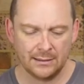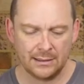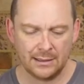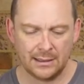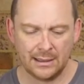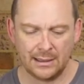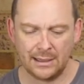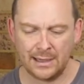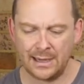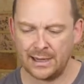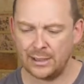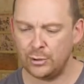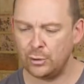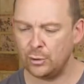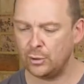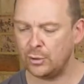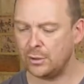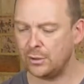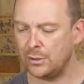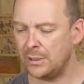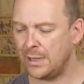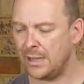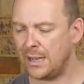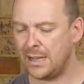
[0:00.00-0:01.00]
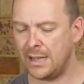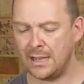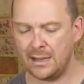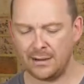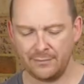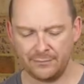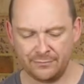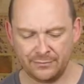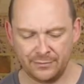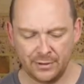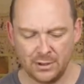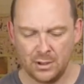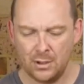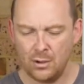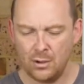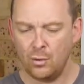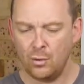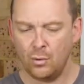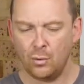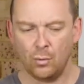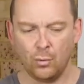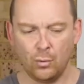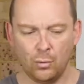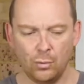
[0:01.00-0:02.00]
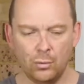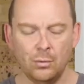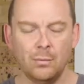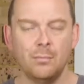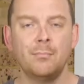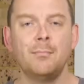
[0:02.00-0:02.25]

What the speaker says: and you can have all